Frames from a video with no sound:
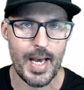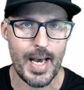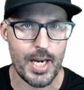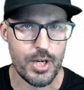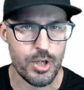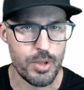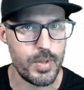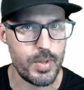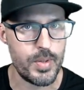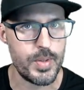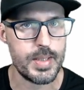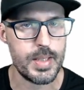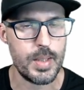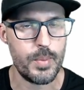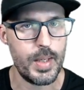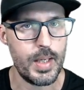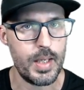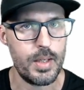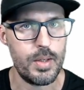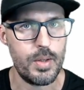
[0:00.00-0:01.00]
attributes that
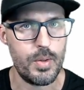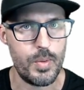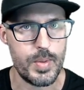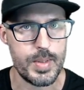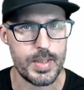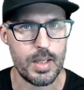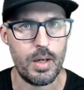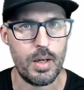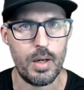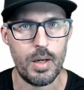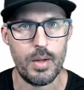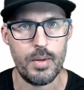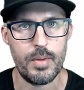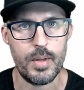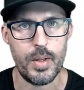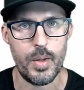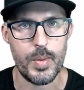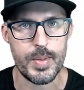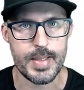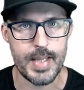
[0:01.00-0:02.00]
we can use on
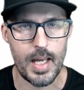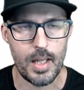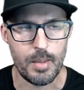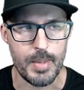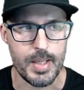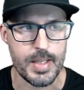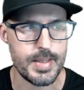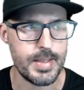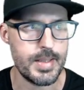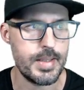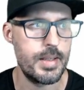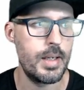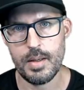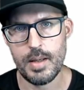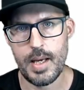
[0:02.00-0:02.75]
those elements?